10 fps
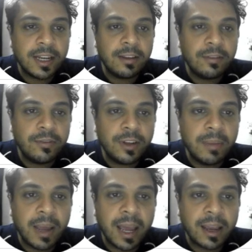any
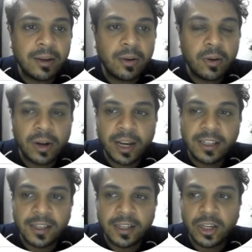feedback, or
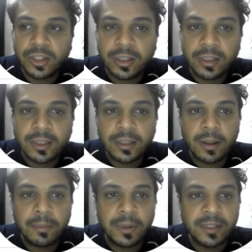any suggestions,
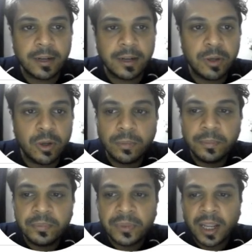please let me know,
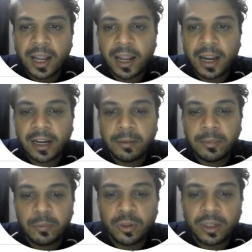and I'll
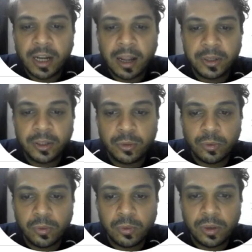be more than happy
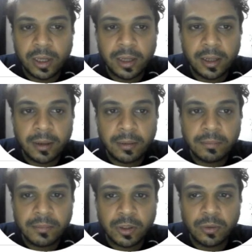to
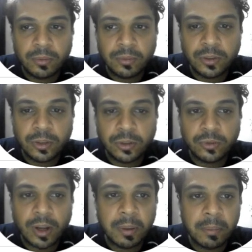to
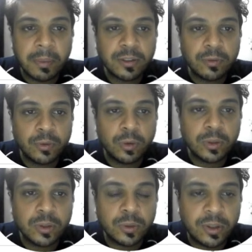try my best, of
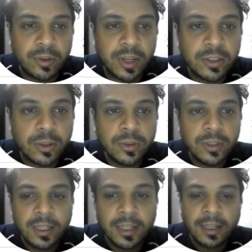course, to address
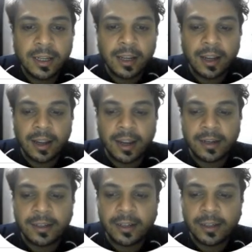those.
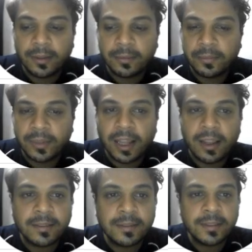And yeah,
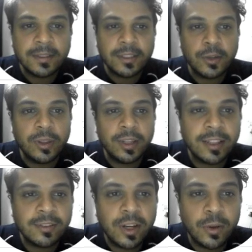see you in the
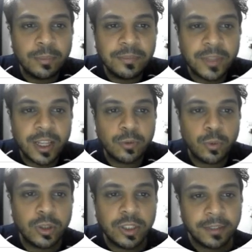next video. Thanks
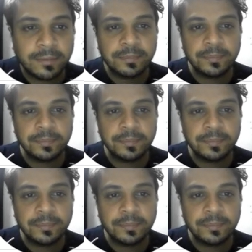for watching.